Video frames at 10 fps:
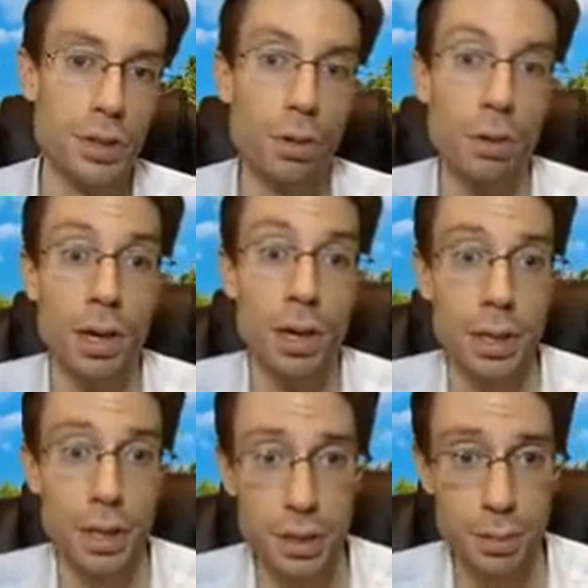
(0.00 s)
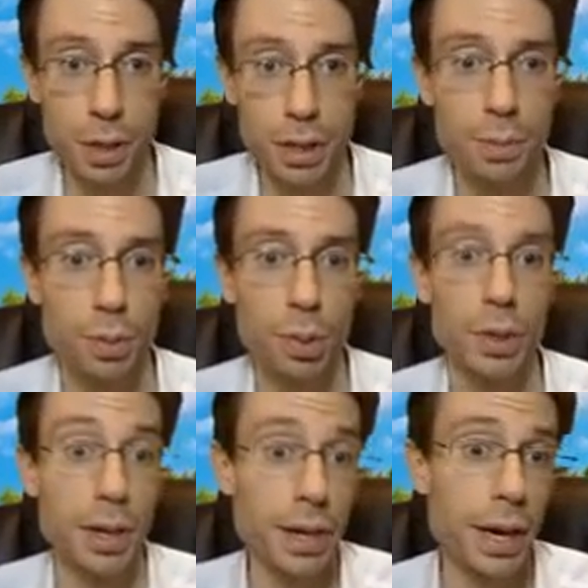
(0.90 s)
So is money
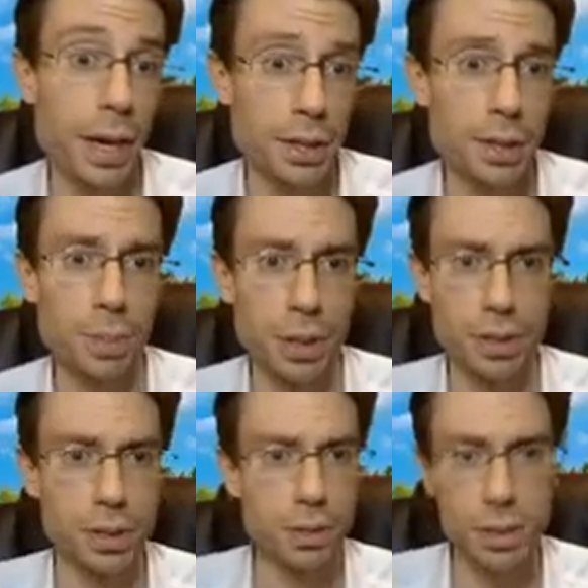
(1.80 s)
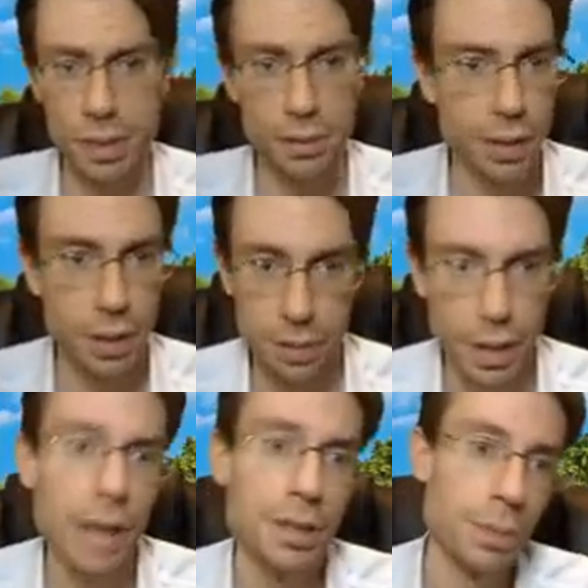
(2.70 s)
important? Yes, but so is every other
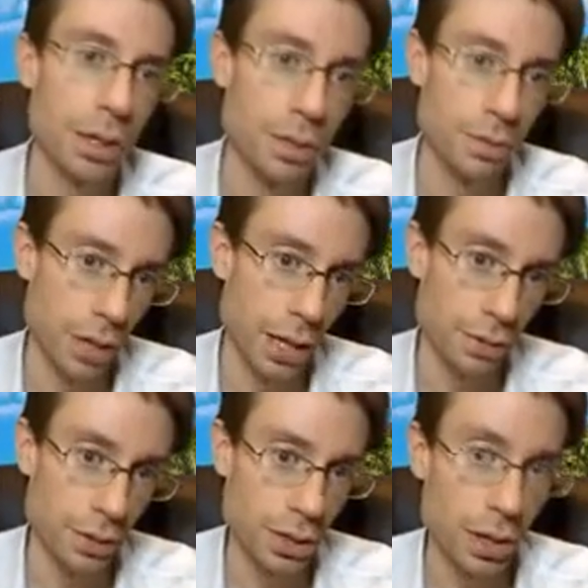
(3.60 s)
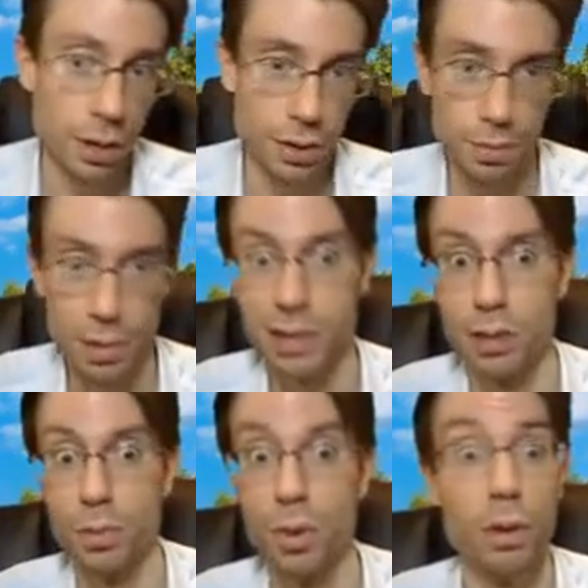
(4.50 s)
aspect of life. It's not that
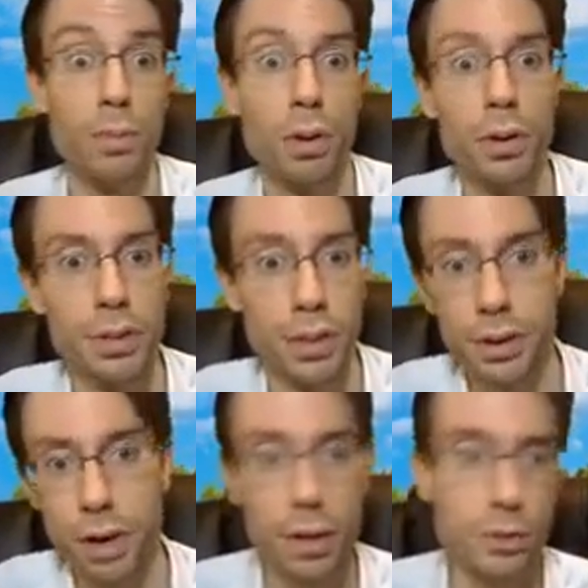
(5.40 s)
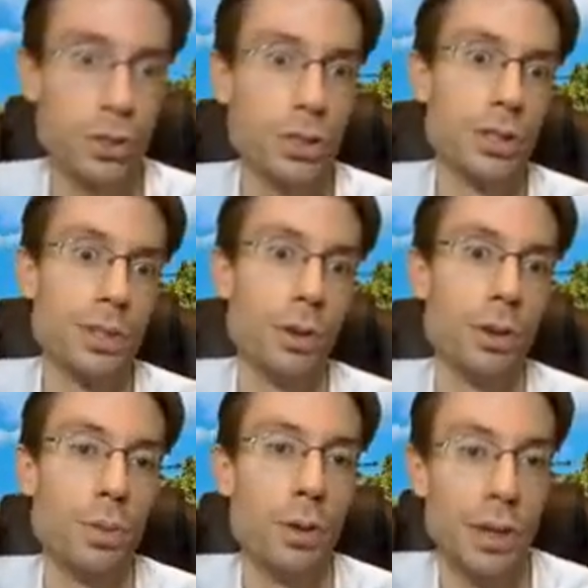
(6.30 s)
money's more important, it's not that oxygen's more
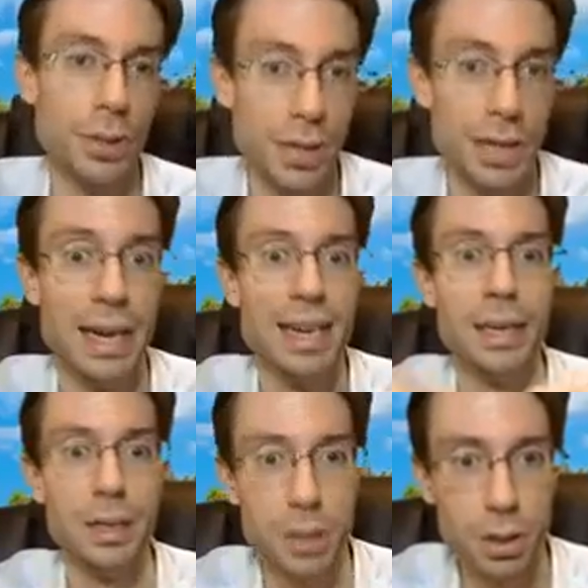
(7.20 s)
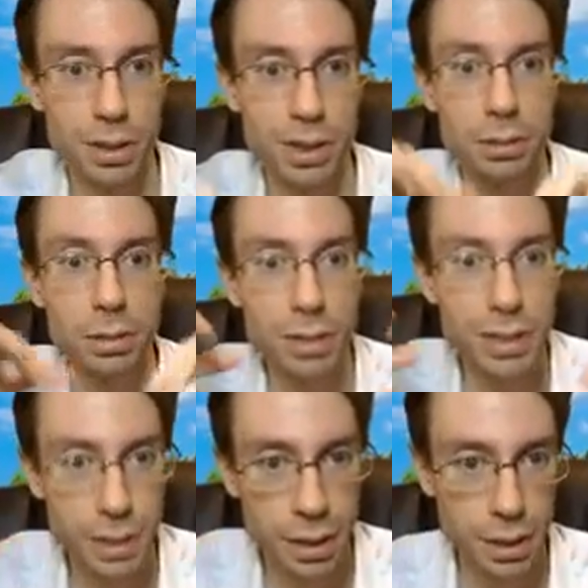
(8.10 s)
important. It's like it's all
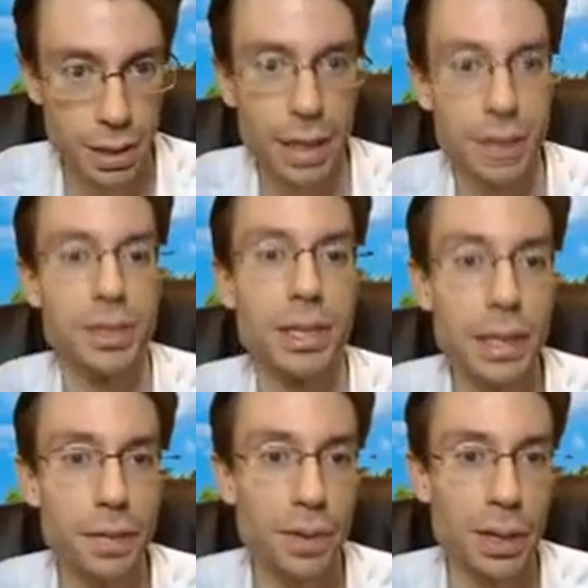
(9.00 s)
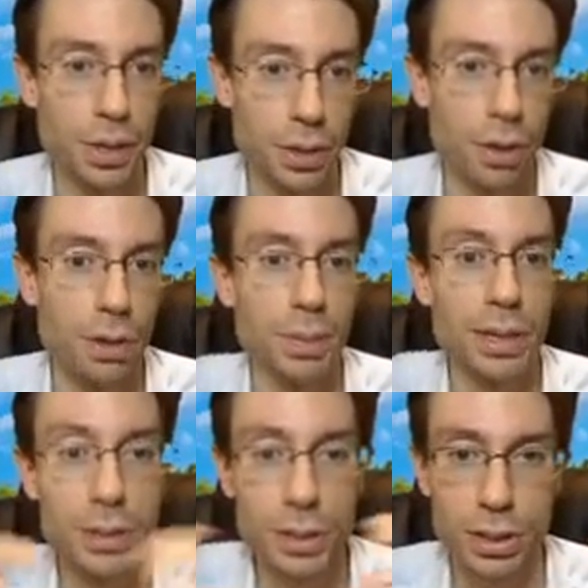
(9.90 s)
equally as significant. They're all
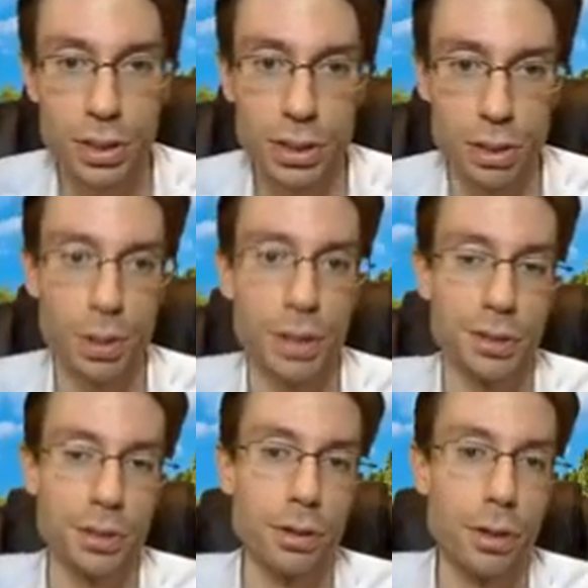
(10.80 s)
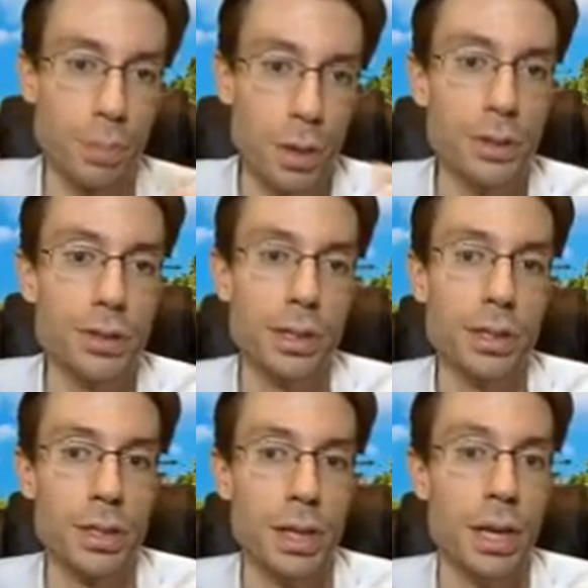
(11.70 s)
pieces to this puzzle. They're all parts of
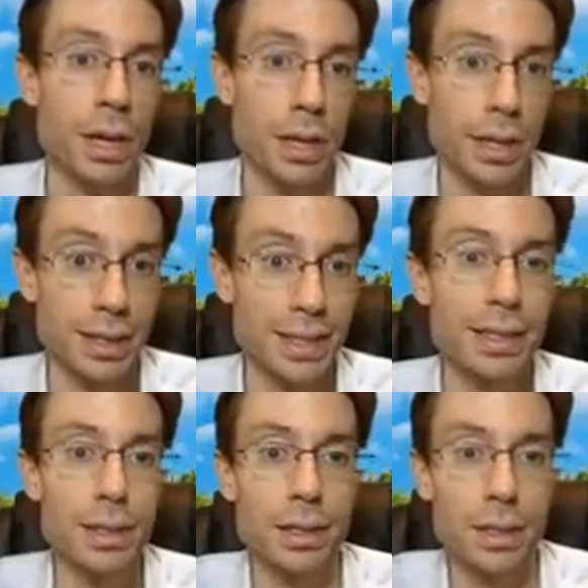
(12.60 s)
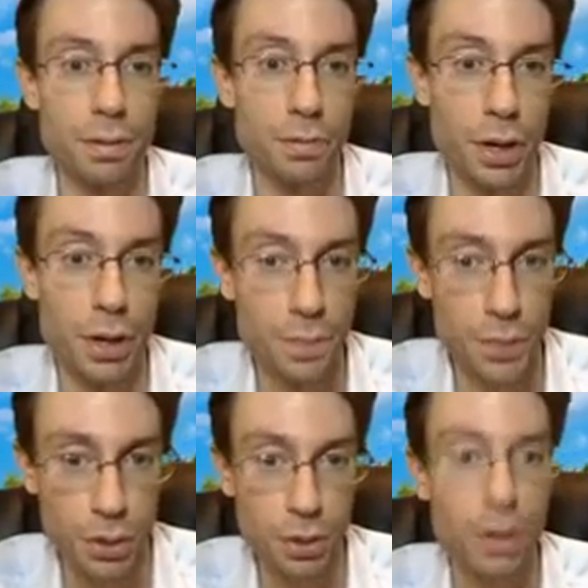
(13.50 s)
this existence of the
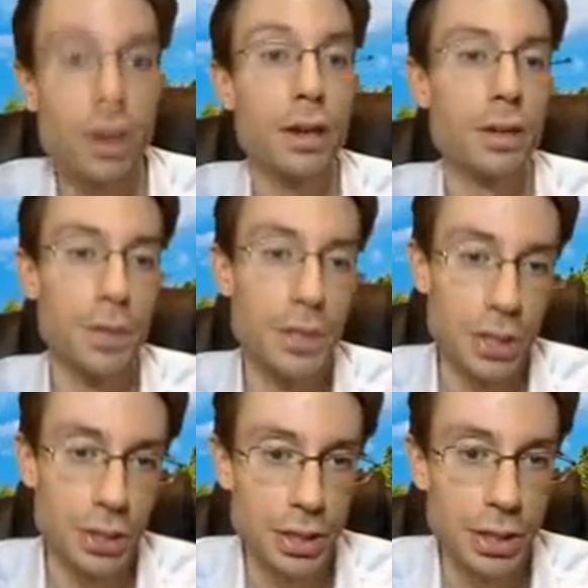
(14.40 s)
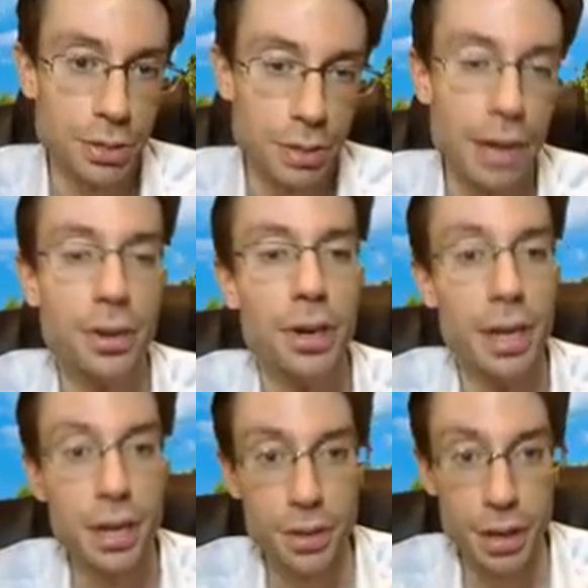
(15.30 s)
clock of existence rather
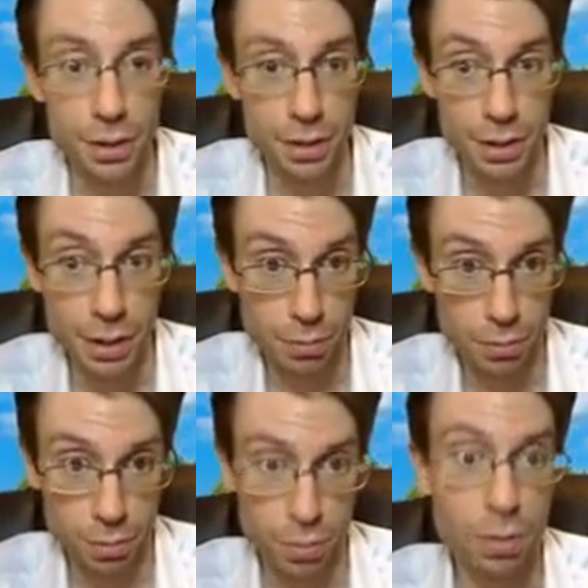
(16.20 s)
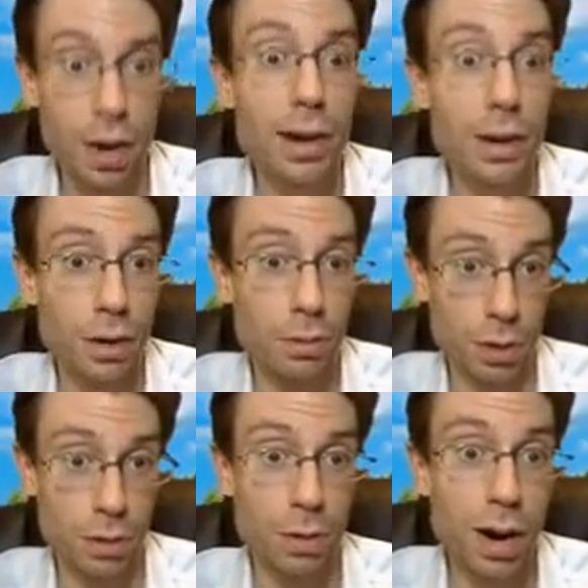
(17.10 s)
that
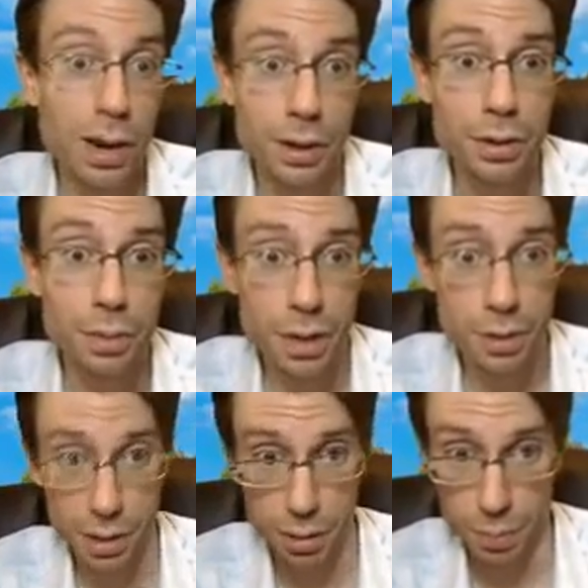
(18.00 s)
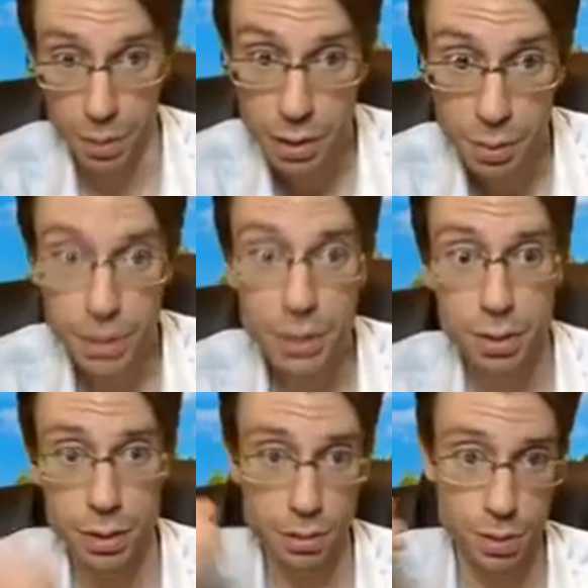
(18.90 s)
required no matter how big the
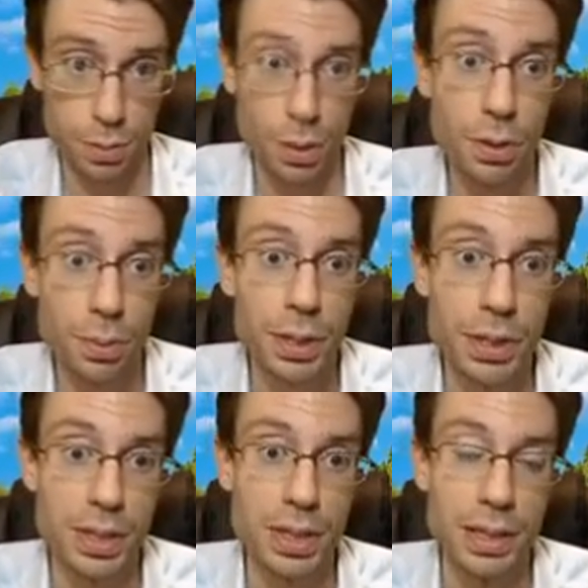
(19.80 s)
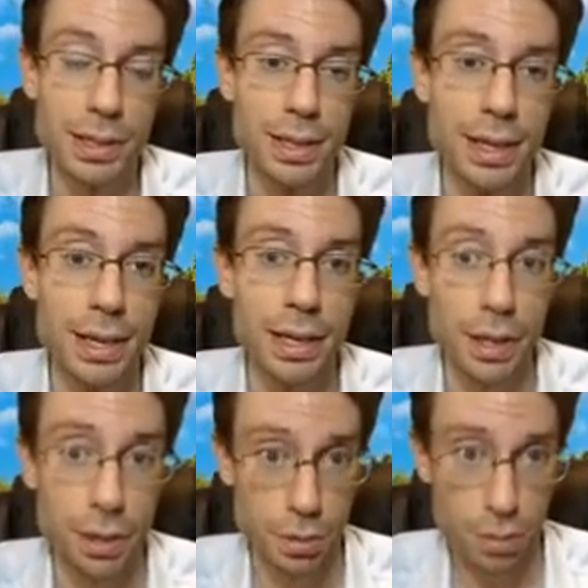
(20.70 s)
piece or how small the piece is
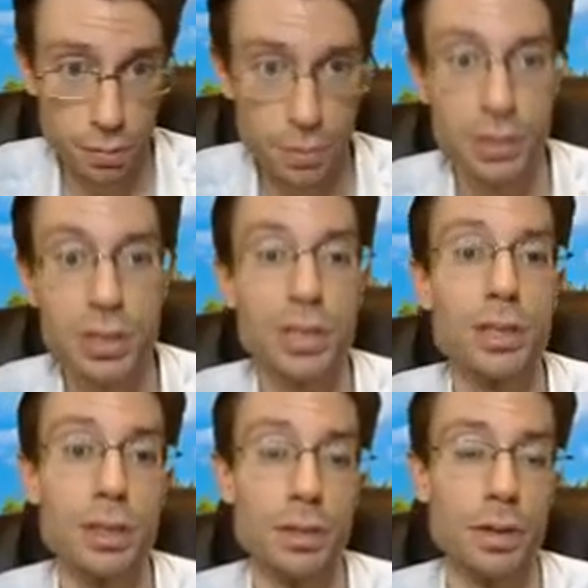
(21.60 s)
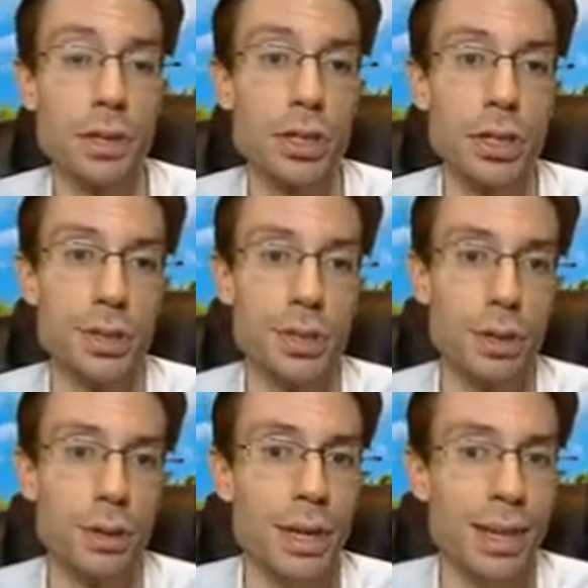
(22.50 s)
in order for existence to function.
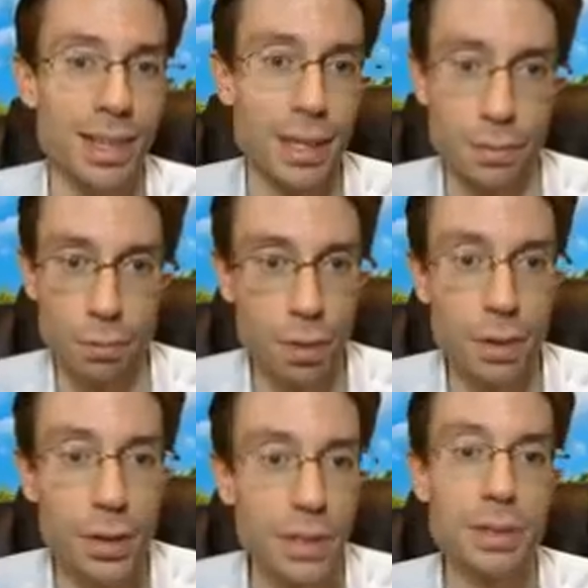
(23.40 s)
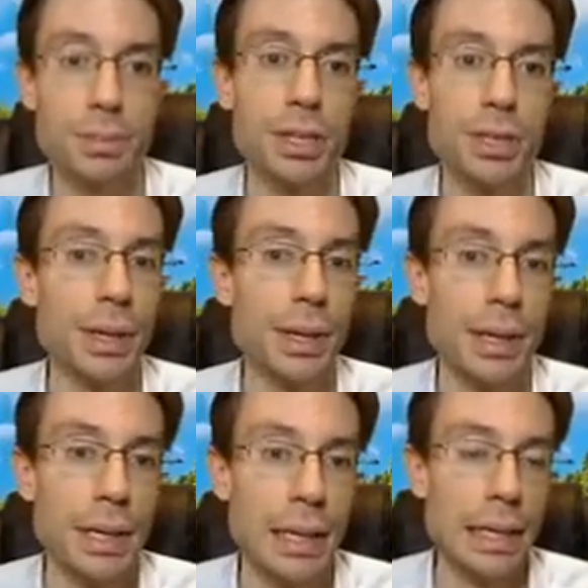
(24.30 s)
So if one thing's
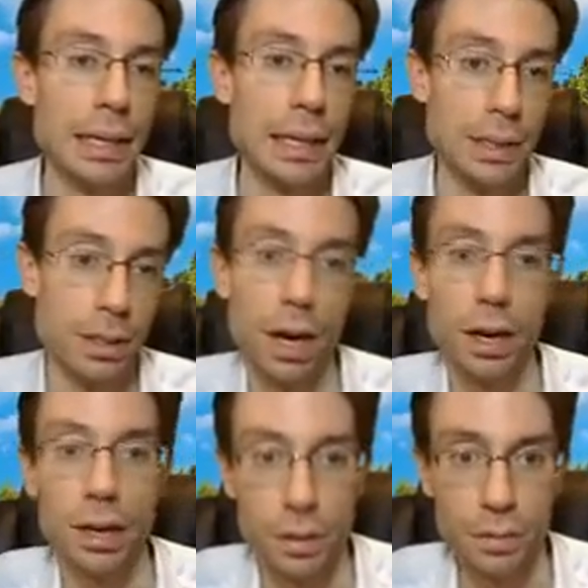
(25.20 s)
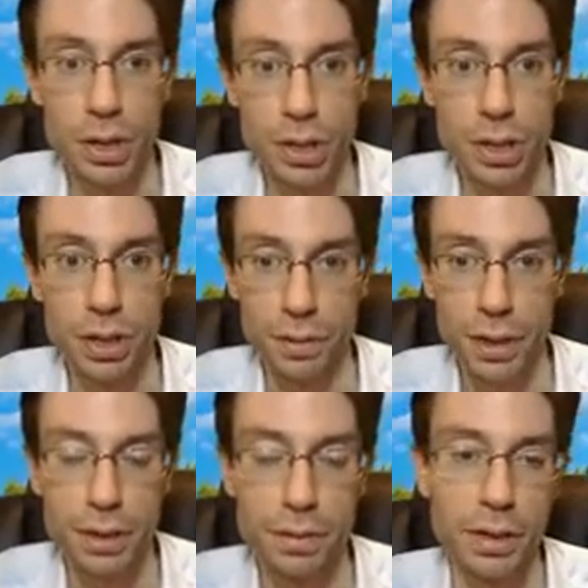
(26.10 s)
missing, it's not going to function
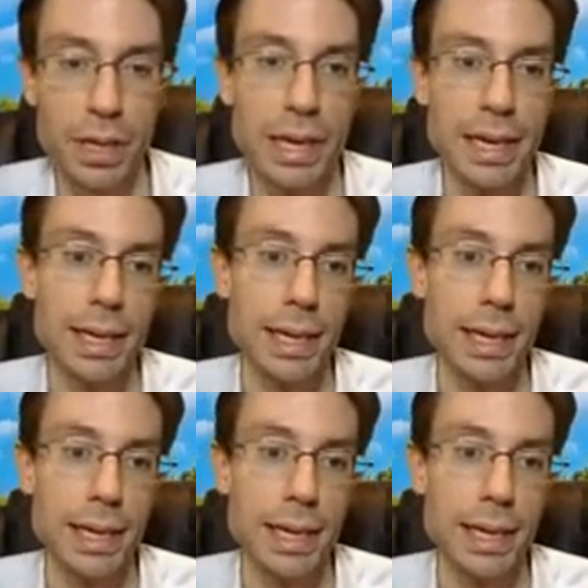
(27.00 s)
effectively.